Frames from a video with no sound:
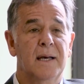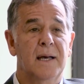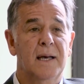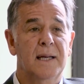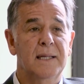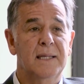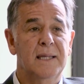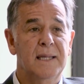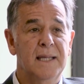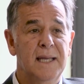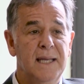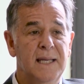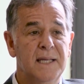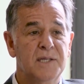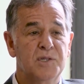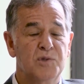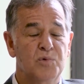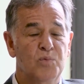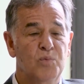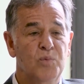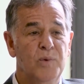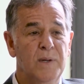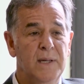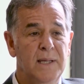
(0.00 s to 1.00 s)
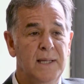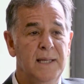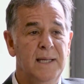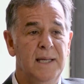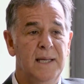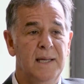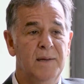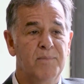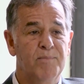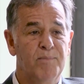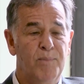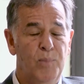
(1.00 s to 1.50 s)
I think it's
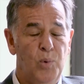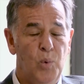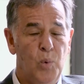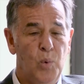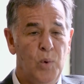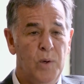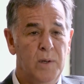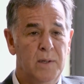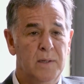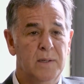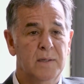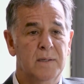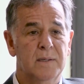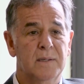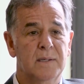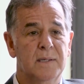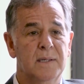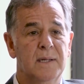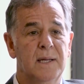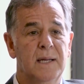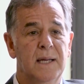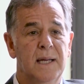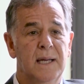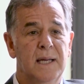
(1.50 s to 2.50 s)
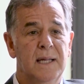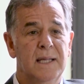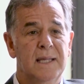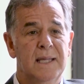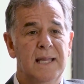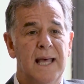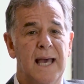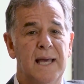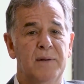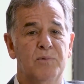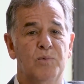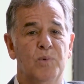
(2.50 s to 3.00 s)
really important
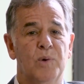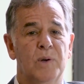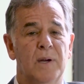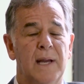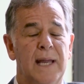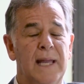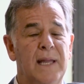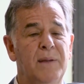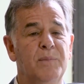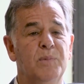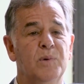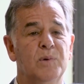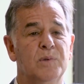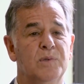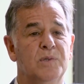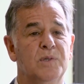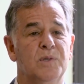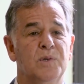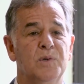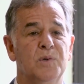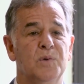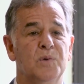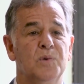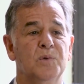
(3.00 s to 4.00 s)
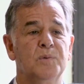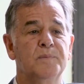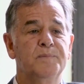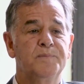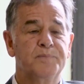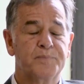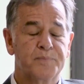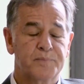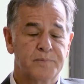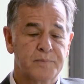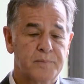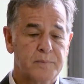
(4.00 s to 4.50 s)
that we're able to
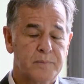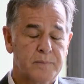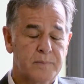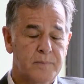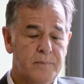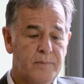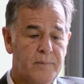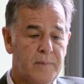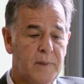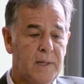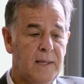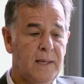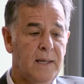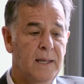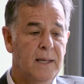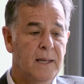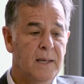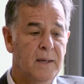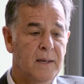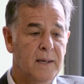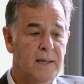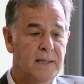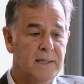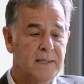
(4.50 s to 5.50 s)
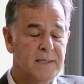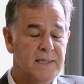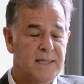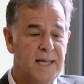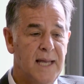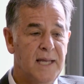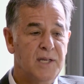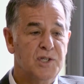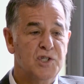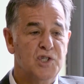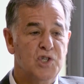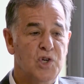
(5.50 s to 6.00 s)

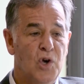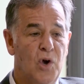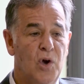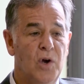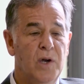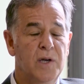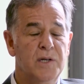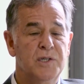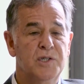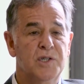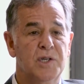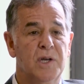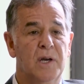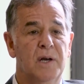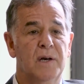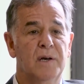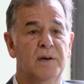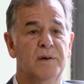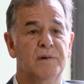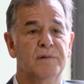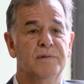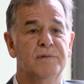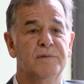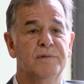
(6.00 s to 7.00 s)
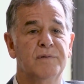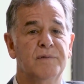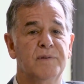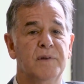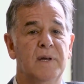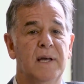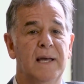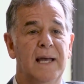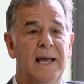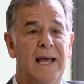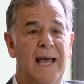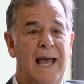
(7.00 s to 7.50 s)
take charge of
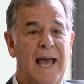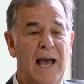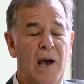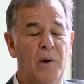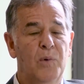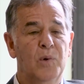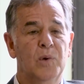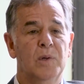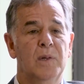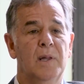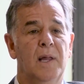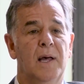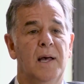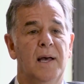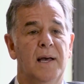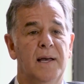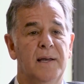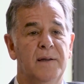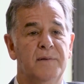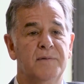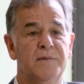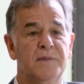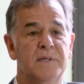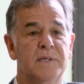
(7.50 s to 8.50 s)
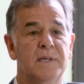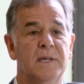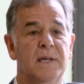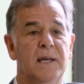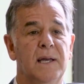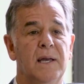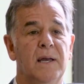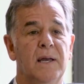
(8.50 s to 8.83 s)
our lives